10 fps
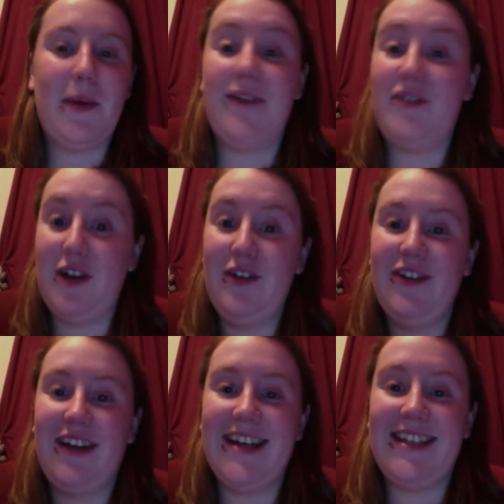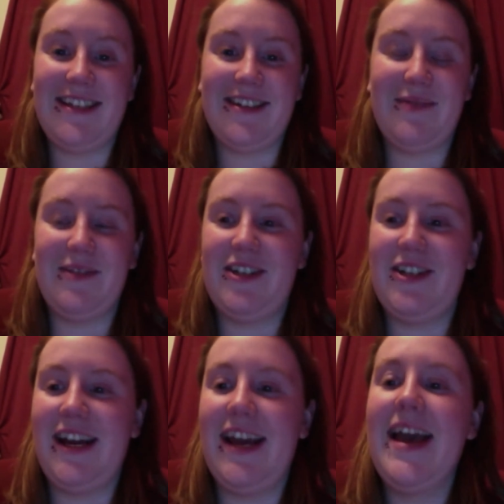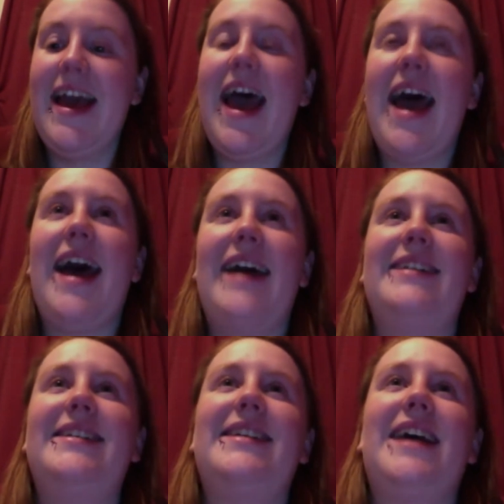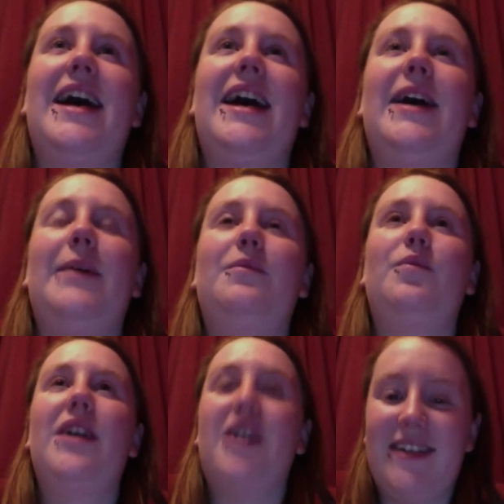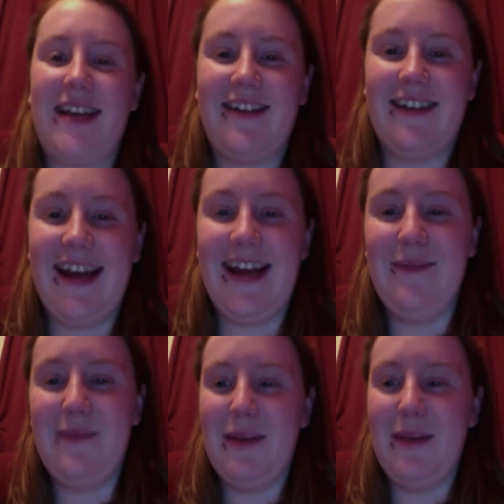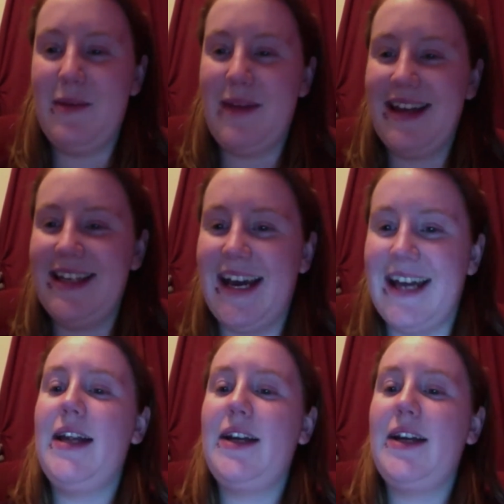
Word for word: I've shown you guys the Christmas tree and um, we all decorate it me, mum, and dad.